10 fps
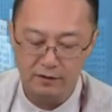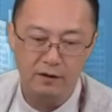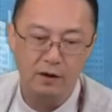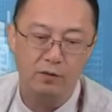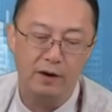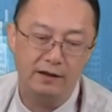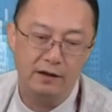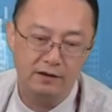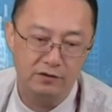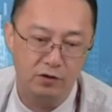Alright,
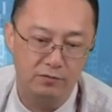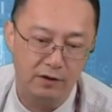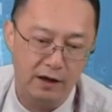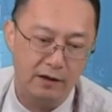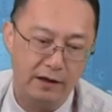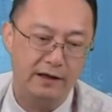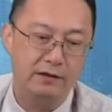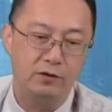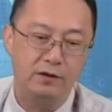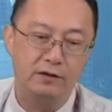so finally
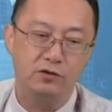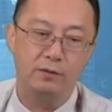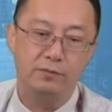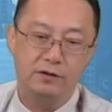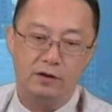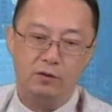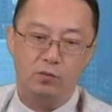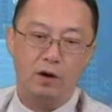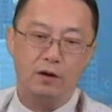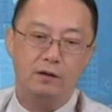let's look at Trump's third
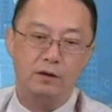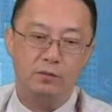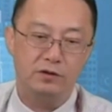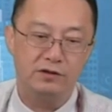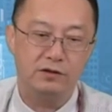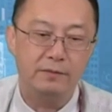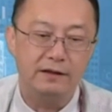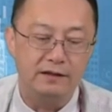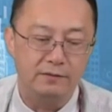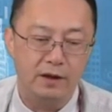wall, which is
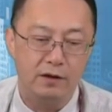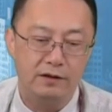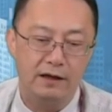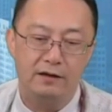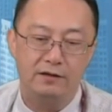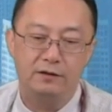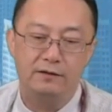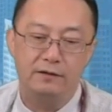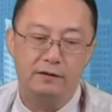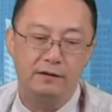domestic politics.
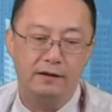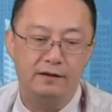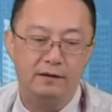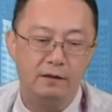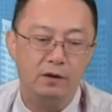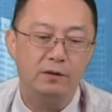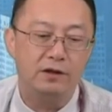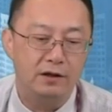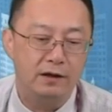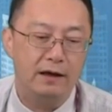
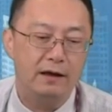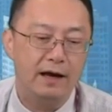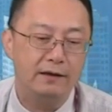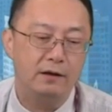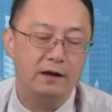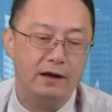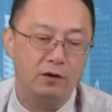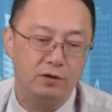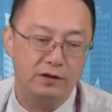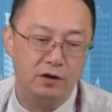Originally, I thought I'd
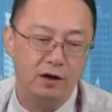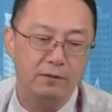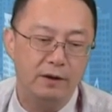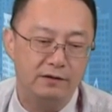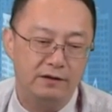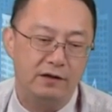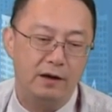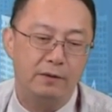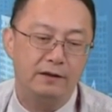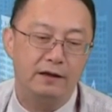only talk about this
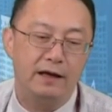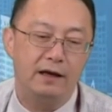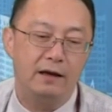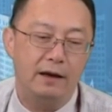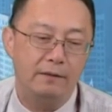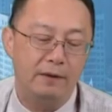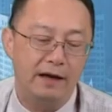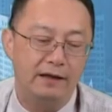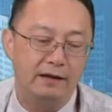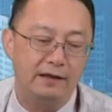topic today, but
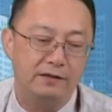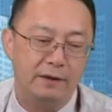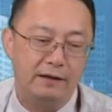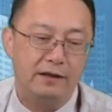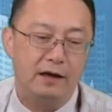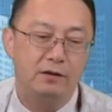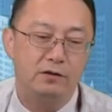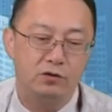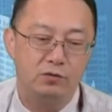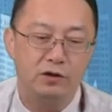I didn't expect the other
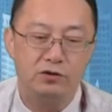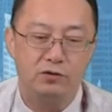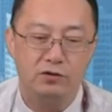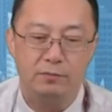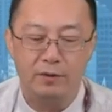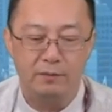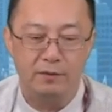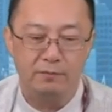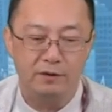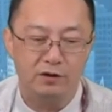two issues to pop
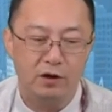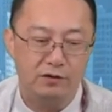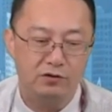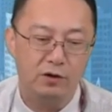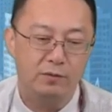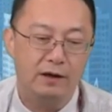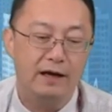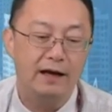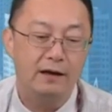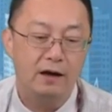up and cause trouble
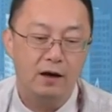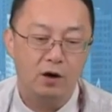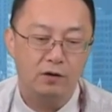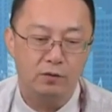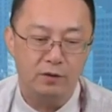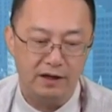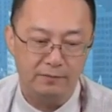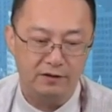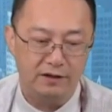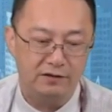again, all the way
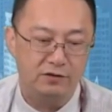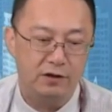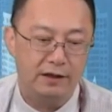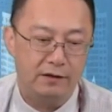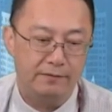up to yesterday.